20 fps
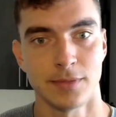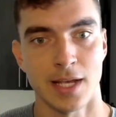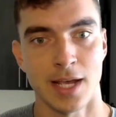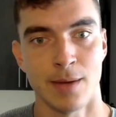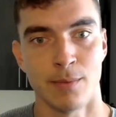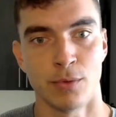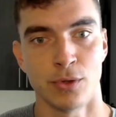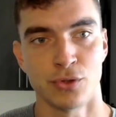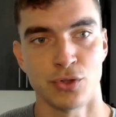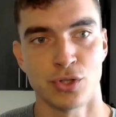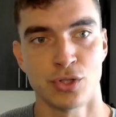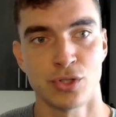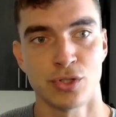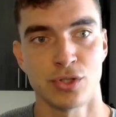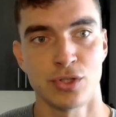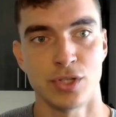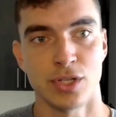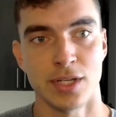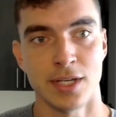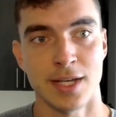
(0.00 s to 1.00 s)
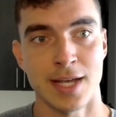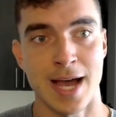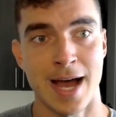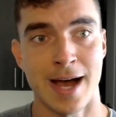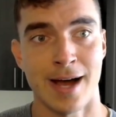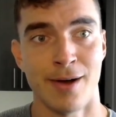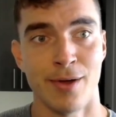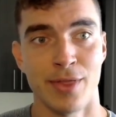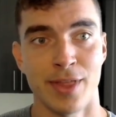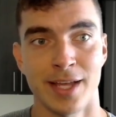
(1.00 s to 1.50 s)
And we'll just see
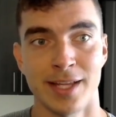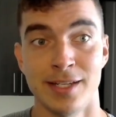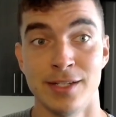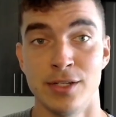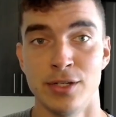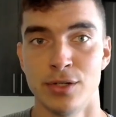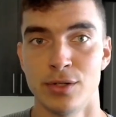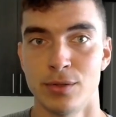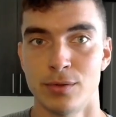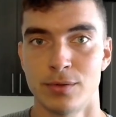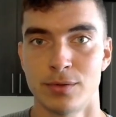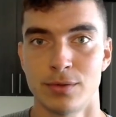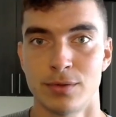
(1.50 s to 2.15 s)
how they do.